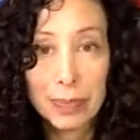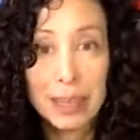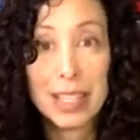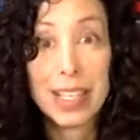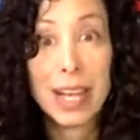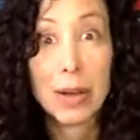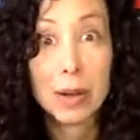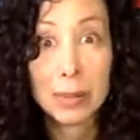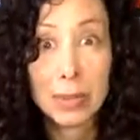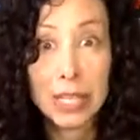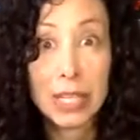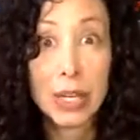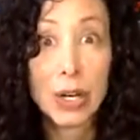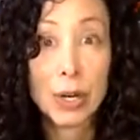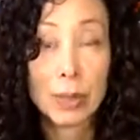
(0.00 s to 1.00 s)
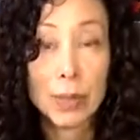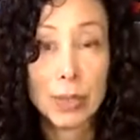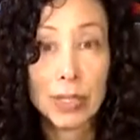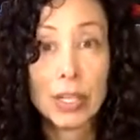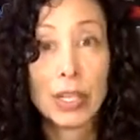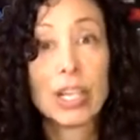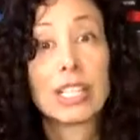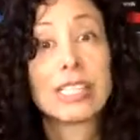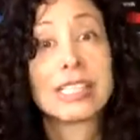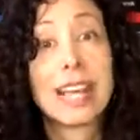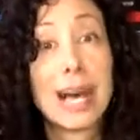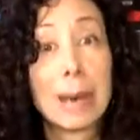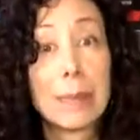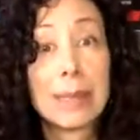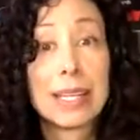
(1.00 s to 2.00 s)
Now I'm reading her book called
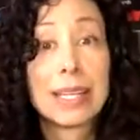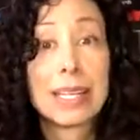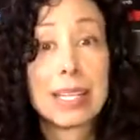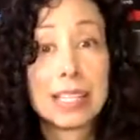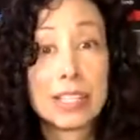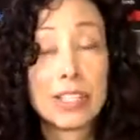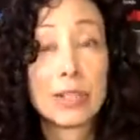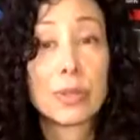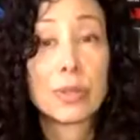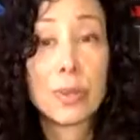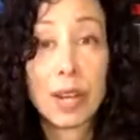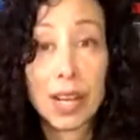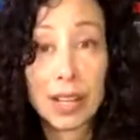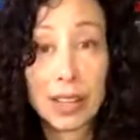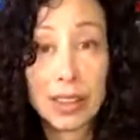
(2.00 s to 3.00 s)
Tapping into Wealth.